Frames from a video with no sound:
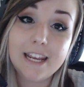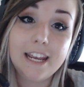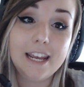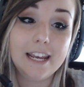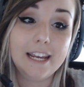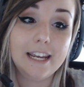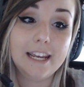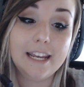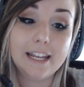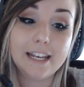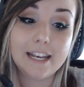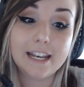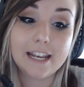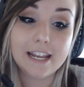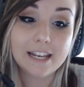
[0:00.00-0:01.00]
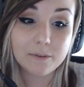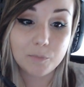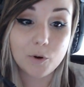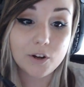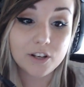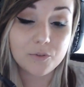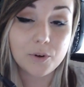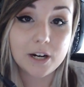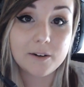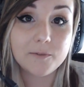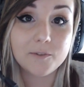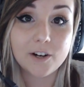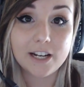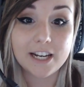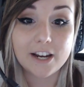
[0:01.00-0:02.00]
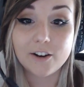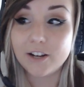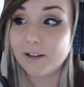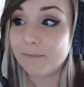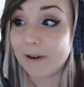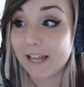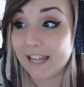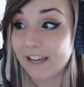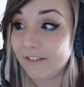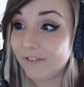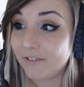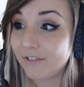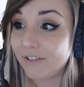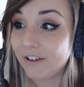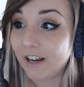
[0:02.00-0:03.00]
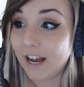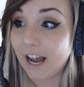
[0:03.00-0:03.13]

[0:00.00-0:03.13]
And at the point where I'm right now in my life,